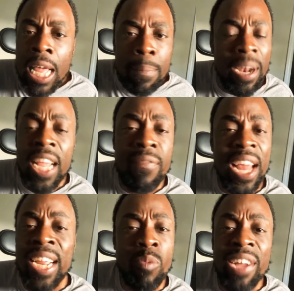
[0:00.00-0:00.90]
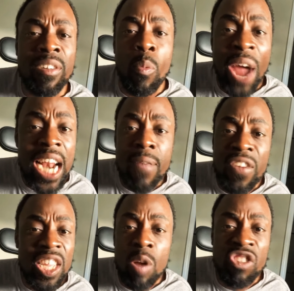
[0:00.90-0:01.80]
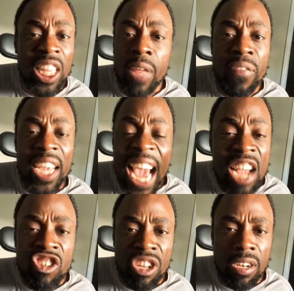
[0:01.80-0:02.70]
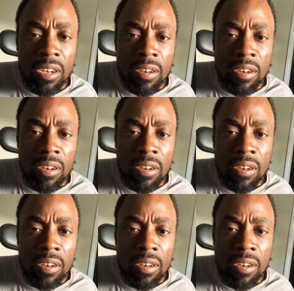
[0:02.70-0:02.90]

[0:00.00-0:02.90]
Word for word: Believe that he resurrected for your justification.